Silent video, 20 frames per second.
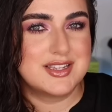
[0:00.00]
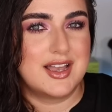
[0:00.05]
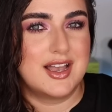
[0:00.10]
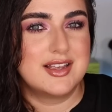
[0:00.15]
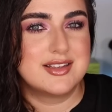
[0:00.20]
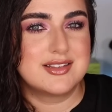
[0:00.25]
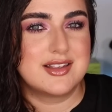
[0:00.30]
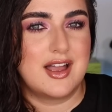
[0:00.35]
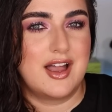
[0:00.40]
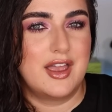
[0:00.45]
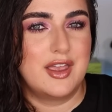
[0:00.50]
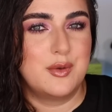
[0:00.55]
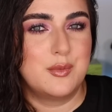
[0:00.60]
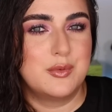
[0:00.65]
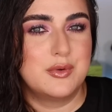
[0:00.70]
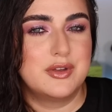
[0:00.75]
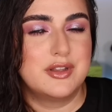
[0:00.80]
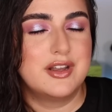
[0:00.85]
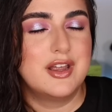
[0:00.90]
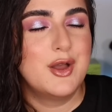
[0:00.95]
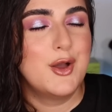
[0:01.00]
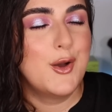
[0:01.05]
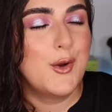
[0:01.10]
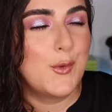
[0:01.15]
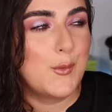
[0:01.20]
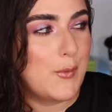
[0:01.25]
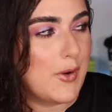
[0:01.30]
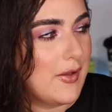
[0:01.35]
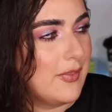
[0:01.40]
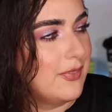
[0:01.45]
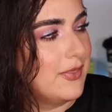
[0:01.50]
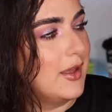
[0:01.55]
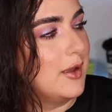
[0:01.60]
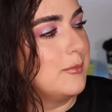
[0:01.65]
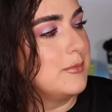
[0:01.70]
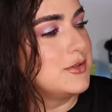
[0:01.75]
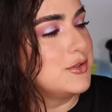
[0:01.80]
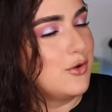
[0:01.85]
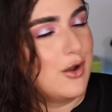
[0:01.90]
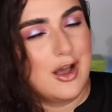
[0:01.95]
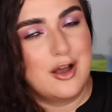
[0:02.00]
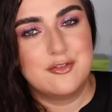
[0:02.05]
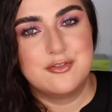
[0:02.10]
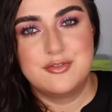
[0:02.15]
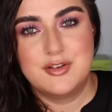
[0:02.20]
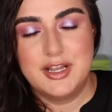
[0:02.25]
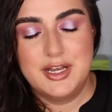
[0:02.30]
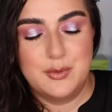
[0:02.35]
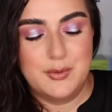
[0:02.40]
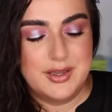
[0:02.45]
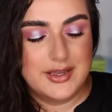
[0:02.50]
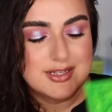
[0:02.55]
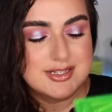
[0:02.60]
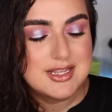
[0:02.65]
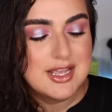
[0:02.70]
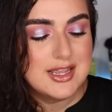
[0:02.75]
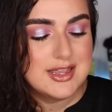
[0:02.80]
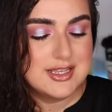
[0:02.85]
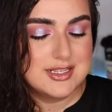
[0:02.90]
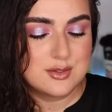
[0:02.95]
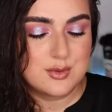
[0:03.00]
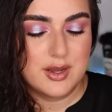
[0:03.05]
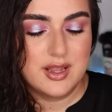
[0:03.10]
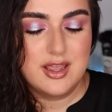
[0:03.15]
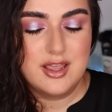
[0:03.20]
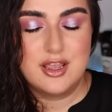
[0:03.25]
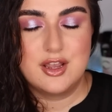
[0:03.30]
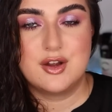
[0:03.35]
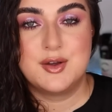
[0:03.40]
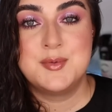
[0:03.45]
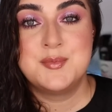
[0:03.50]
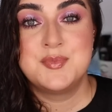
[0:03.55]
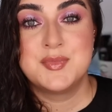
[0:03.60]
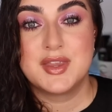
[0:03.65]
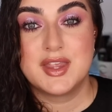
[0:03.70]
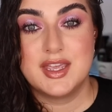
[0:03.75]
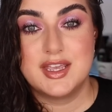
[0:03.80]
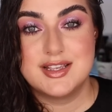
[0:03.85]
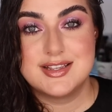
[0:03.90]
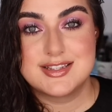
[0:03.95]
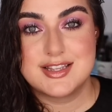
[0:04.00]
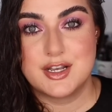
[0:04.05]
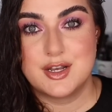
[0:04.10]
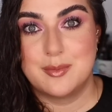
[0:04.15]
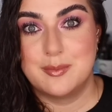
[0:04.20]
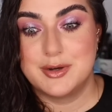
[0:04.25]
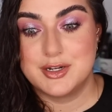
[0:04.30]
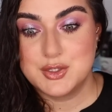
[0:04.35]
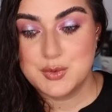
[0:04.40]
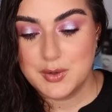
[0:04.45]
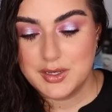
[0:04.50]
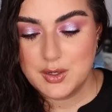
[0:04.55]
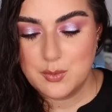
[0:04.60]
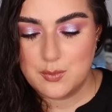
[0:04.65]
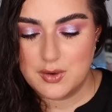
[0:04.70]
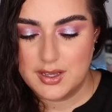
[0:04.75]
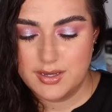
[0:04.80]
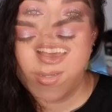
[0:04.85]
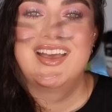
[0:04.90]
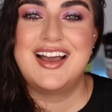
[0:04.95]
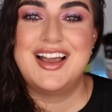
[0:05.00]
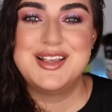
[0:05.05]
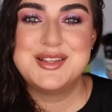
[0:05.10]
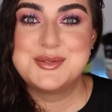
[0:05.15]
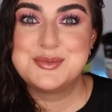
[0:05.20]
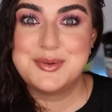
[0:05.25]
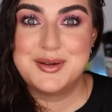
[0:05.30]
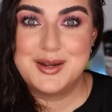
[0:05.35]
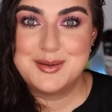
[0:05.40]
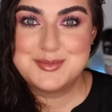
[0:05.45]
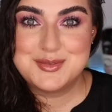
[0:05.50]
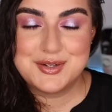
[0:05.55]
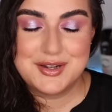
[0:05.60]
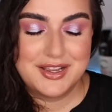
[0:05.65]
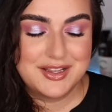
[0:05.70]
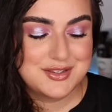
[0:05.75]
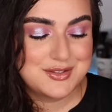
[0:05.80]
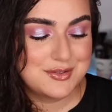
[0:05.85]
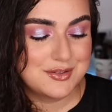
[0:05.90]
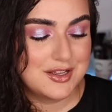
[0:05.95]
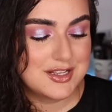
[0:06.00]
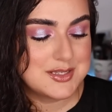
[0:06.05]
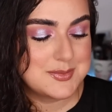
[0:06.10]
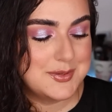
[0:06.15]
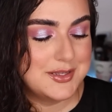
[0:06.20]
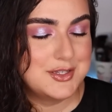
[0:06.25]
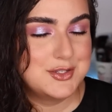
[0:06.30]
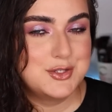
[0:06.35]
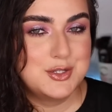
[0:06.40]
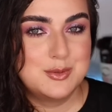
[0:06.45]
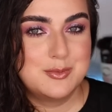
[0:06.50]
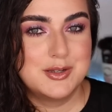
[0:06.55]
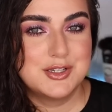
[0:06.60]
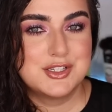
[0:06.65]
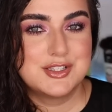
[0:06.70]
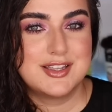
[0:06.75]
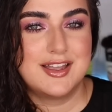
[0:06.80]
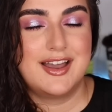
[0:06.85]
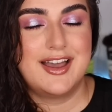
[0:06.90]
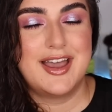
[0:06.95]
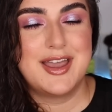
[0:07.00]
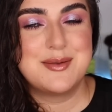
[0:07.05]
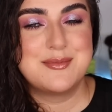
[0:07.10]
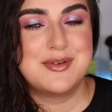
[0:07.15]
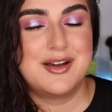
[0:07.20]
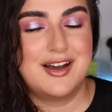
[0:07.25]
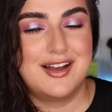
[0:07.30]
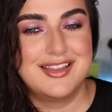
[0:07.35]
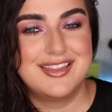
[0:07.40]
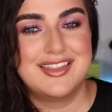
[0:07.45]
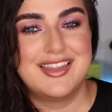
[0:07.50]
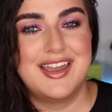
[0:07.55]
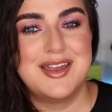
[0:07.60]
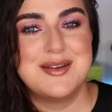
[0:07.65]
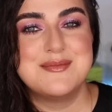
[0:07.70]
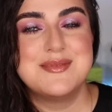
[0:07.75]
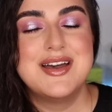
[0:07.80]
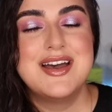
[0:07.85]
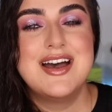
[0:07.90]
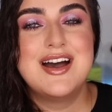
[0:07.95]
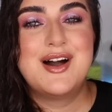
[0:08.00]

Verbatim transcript: as I would want them to have. Anyways, this right here is number 21. I swear I'm trying to not spend too much time on them.